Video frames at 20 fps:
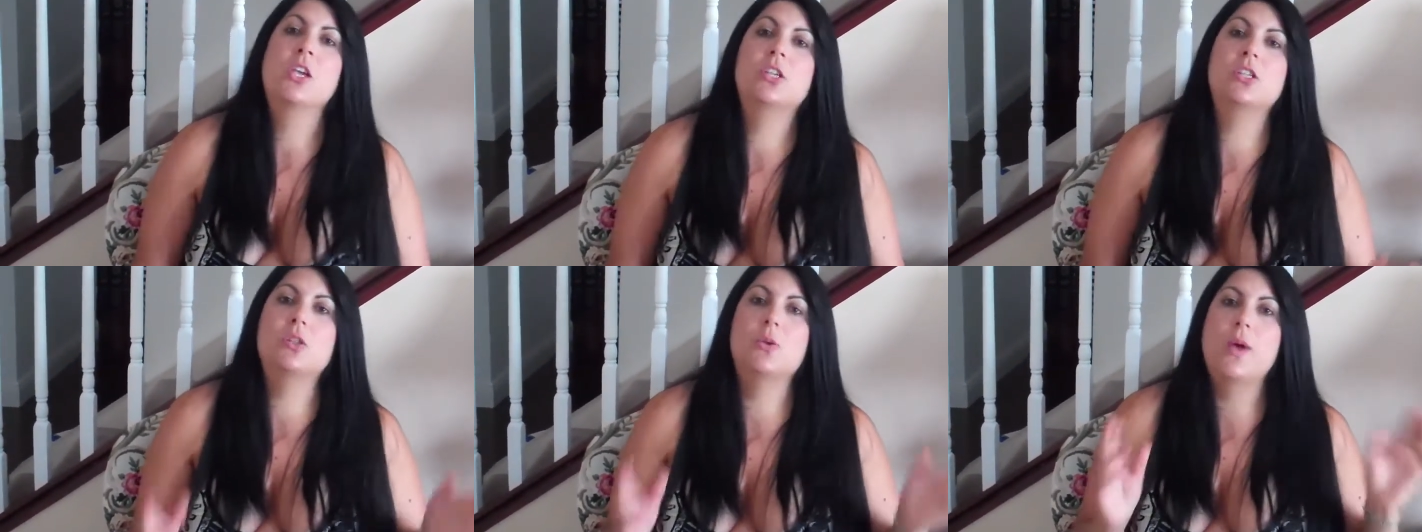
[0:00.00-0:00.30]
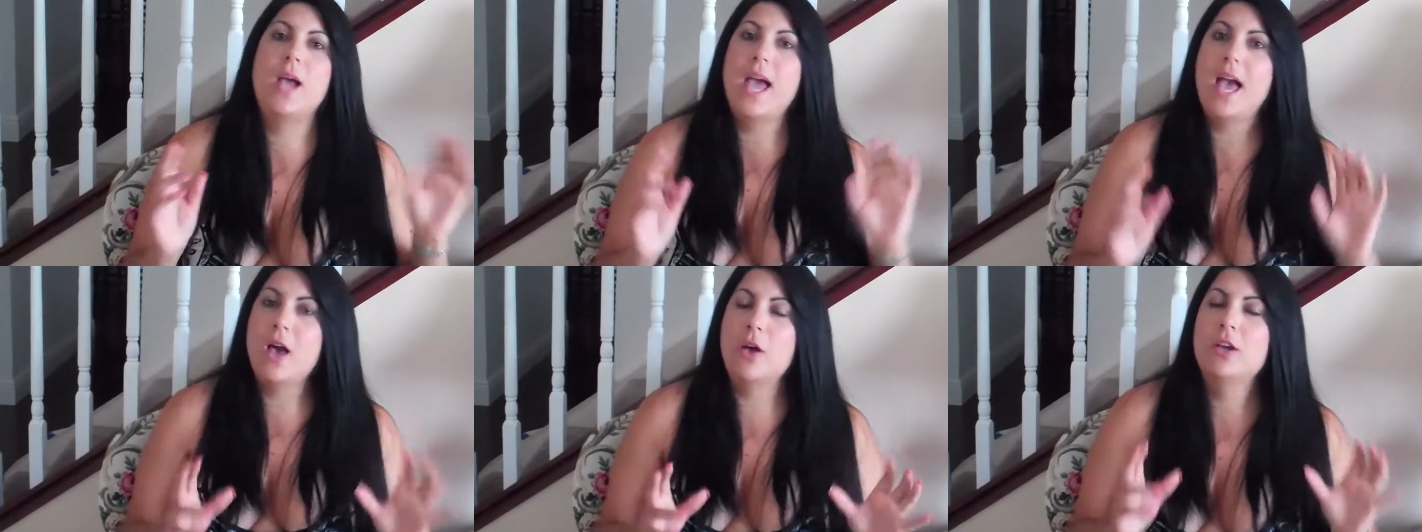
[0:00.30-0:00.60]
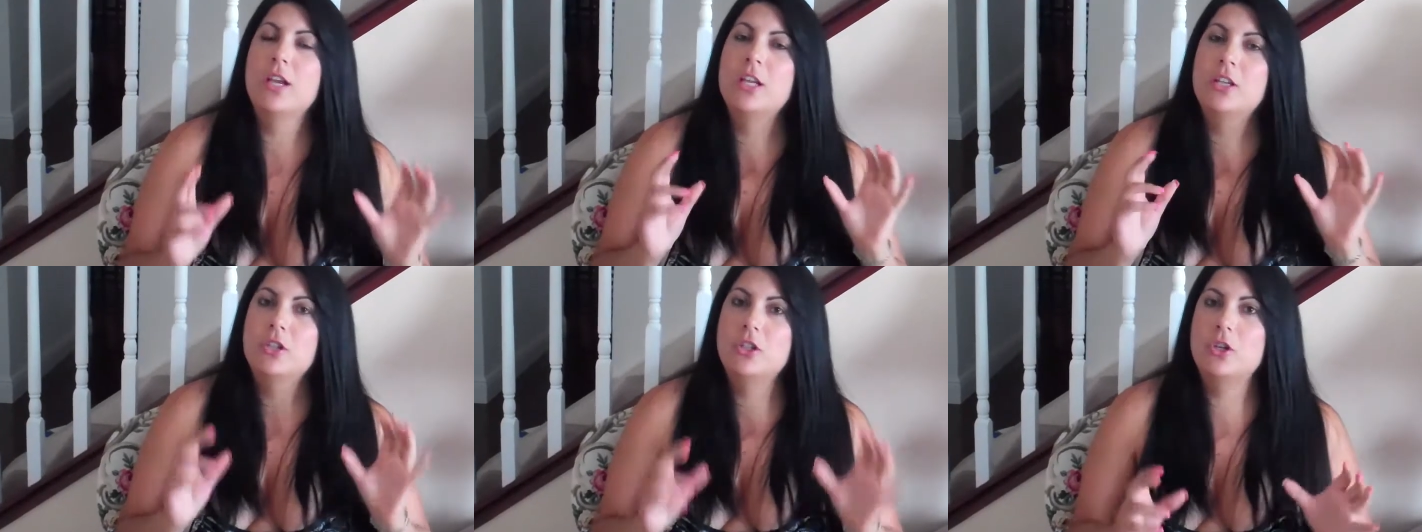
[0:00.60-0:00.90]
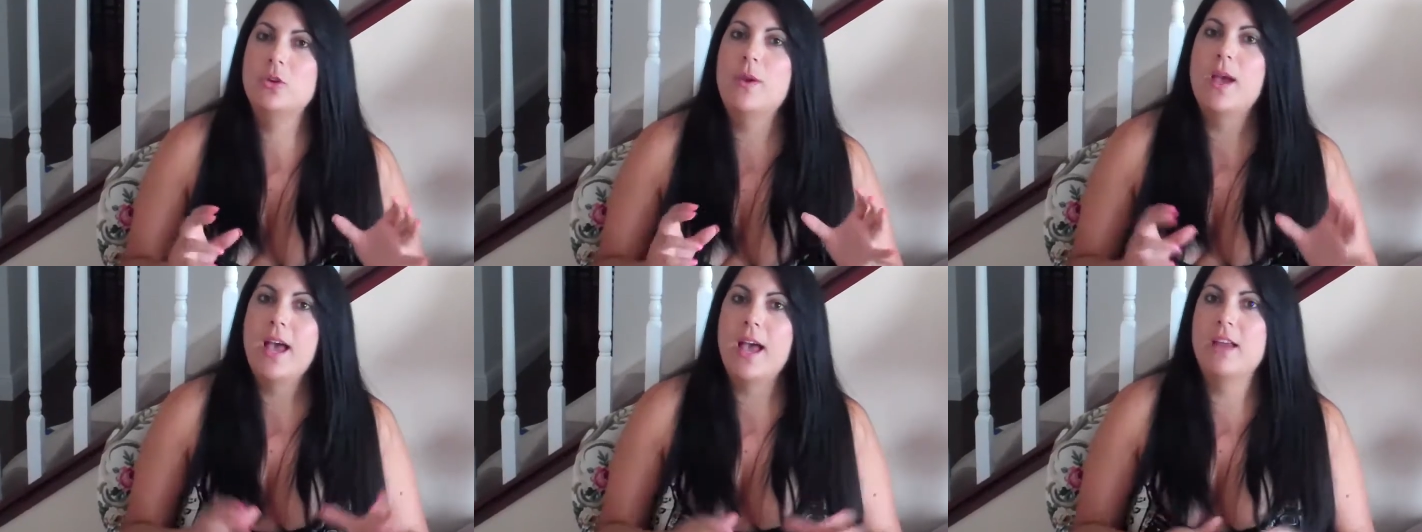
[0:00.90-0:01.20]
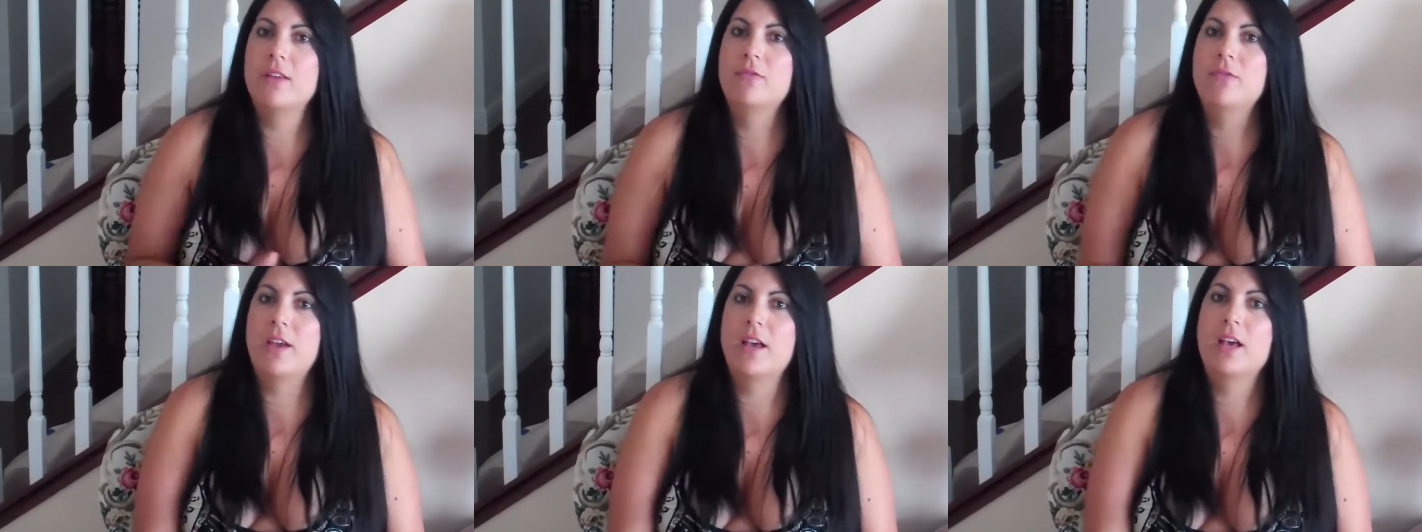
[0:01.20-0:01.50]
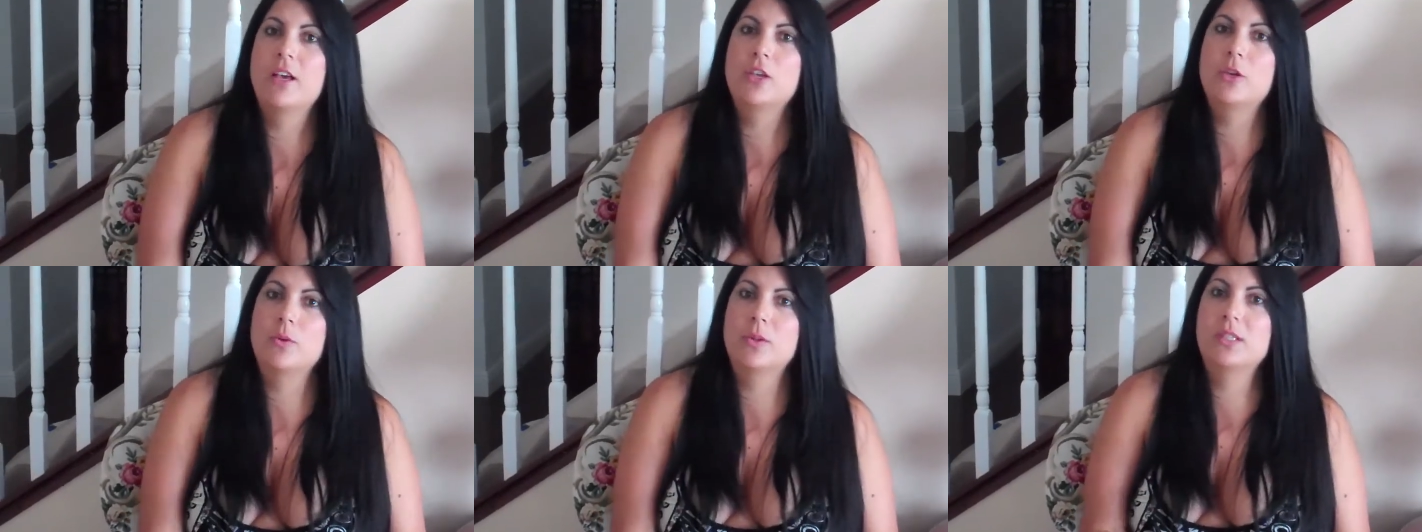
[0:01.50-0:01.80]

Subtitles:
So how can you add value?